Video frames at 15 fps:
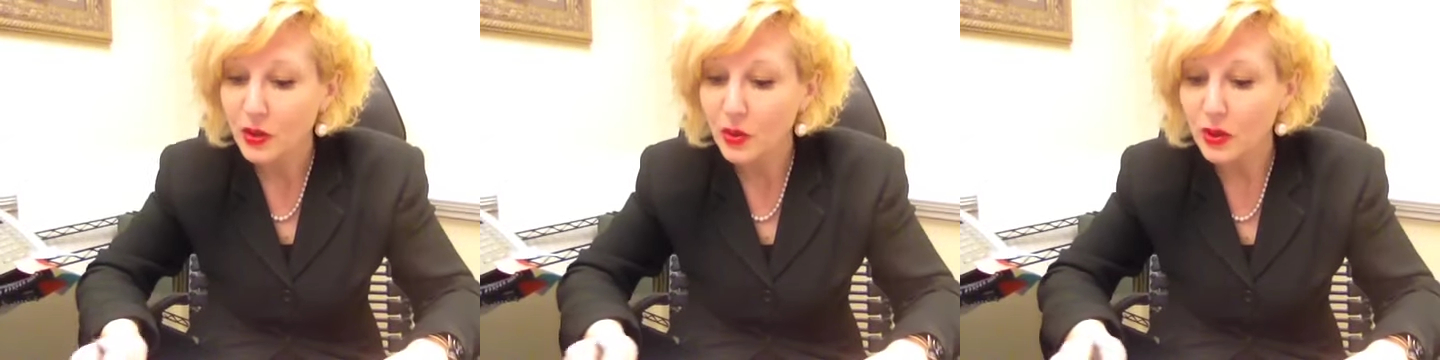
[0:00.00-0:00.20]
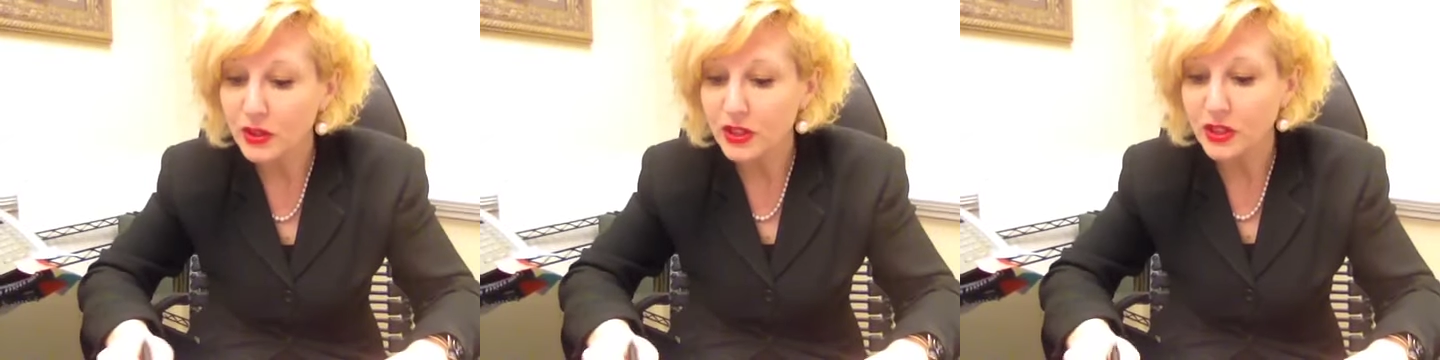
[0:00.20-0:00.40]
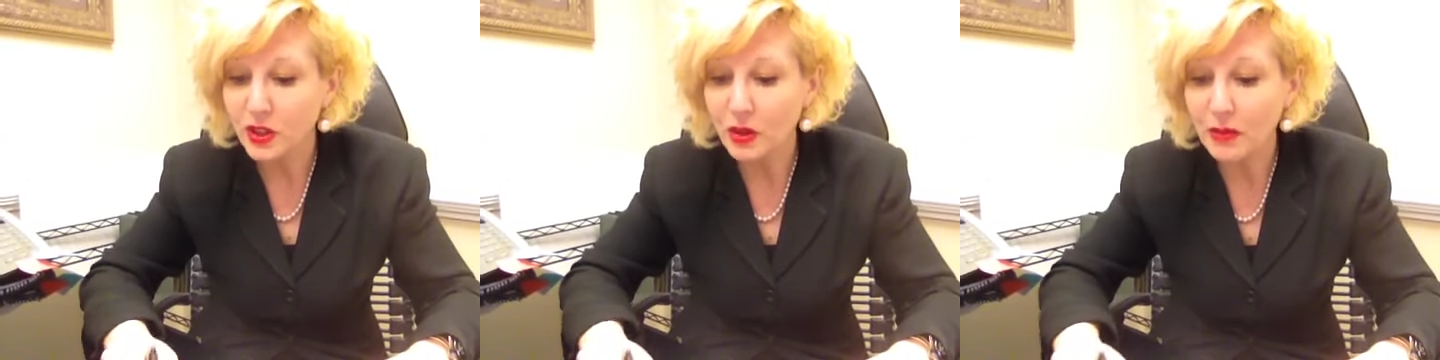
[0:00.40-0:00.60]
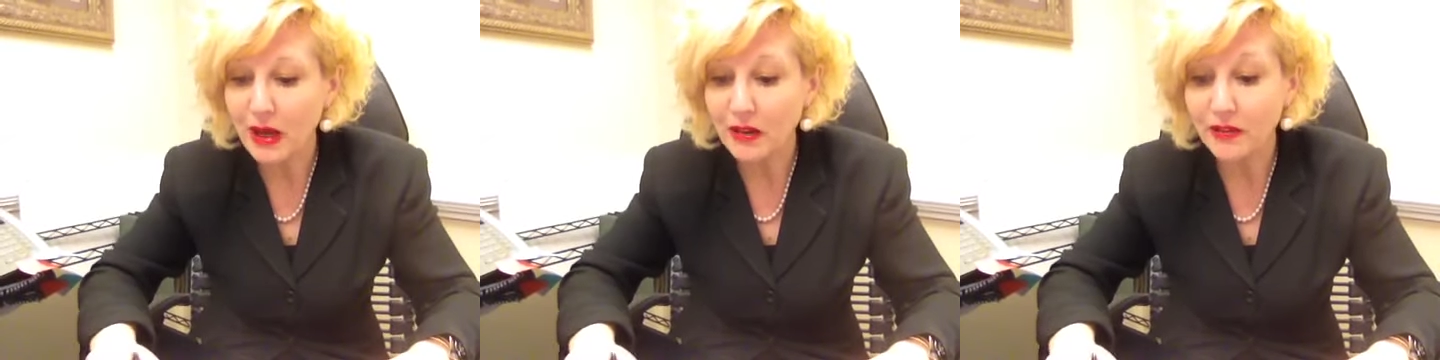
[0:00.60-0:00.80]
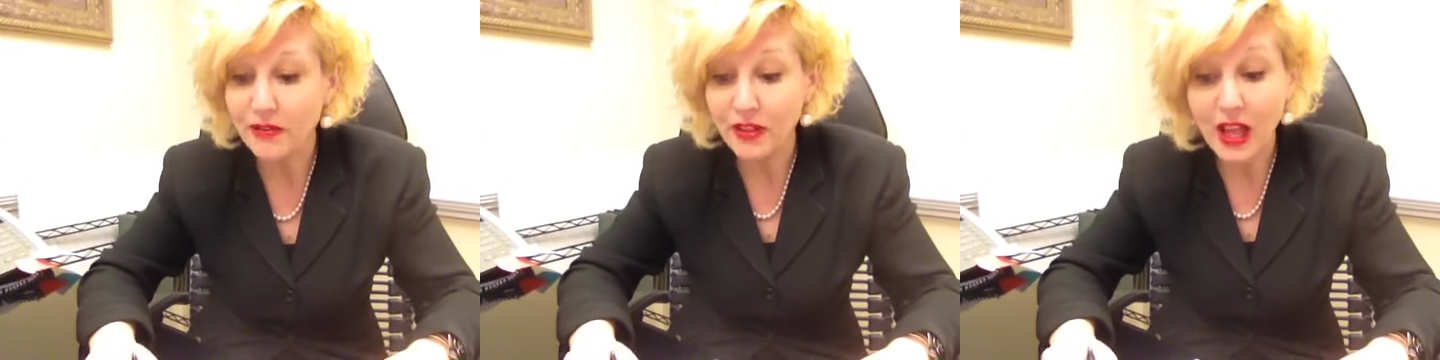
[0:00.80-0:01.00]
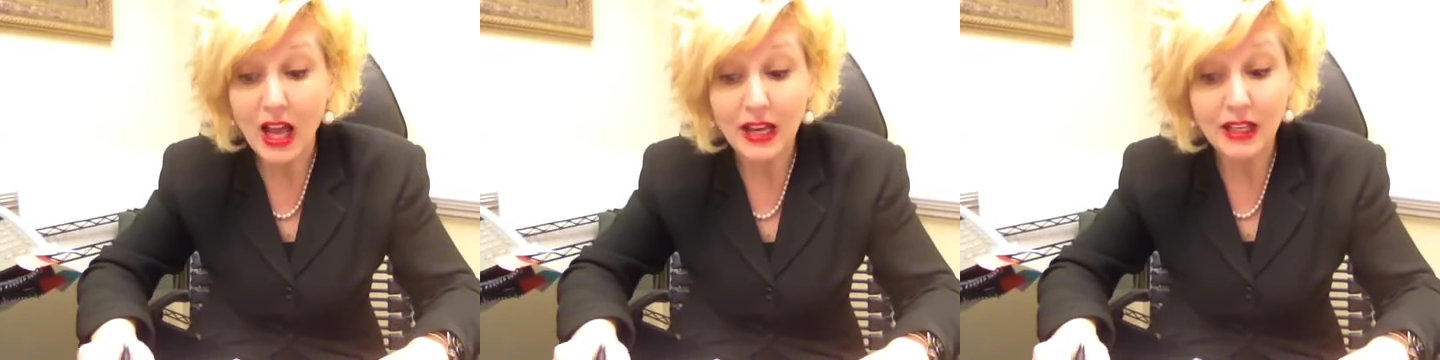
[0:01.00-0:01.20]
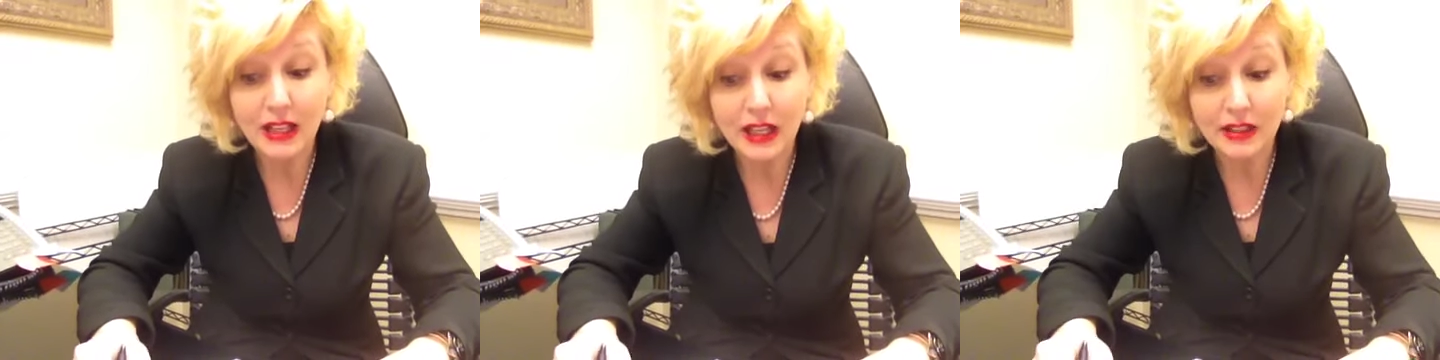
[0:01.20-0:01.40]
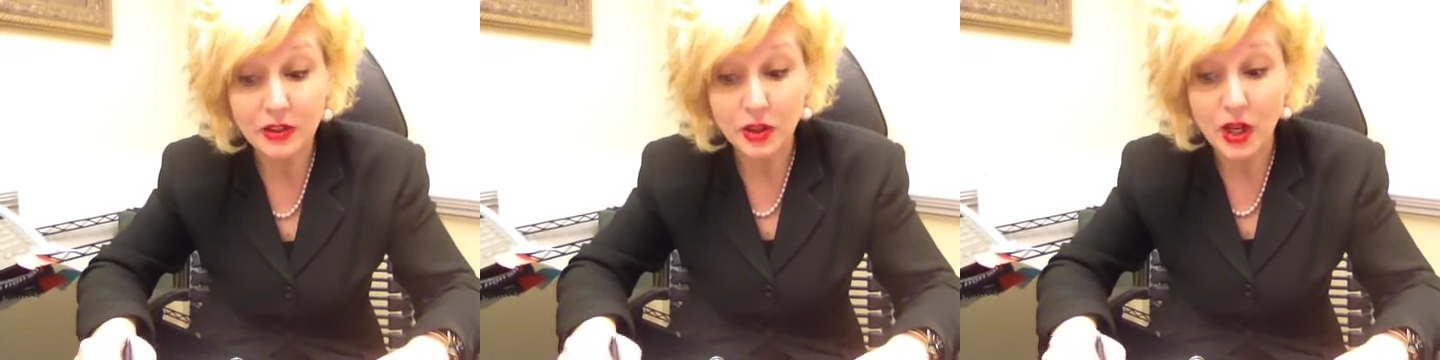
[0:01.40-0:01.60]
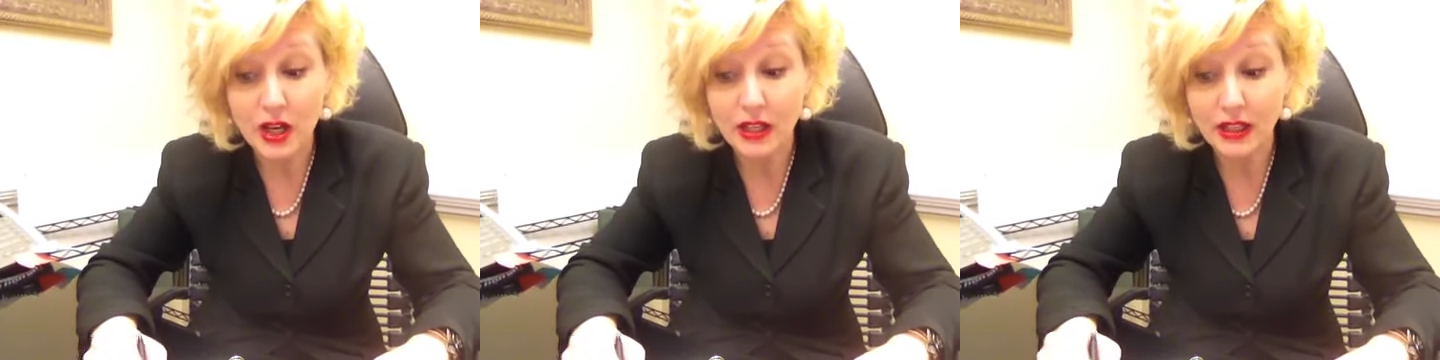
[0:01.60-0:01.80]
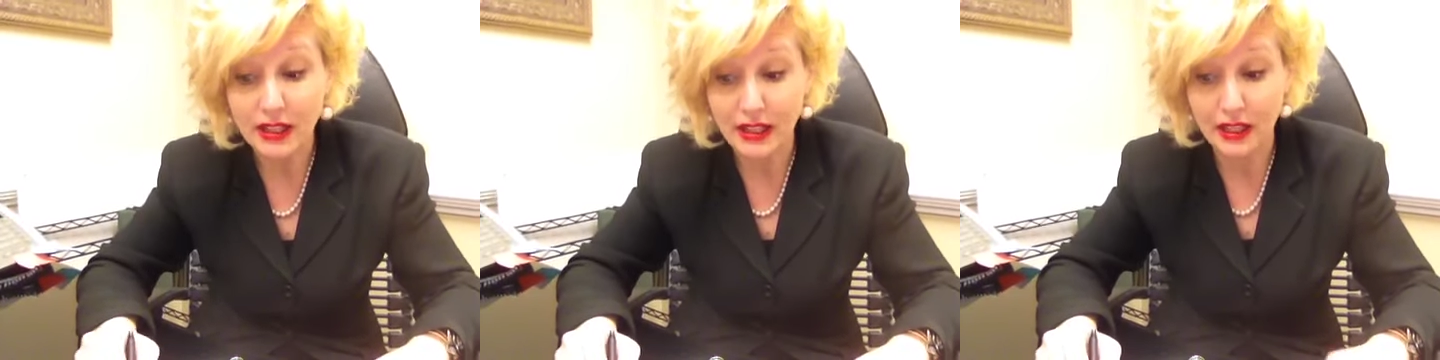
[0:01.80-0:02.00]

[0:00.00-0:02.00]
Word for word: wants to know about flying electronic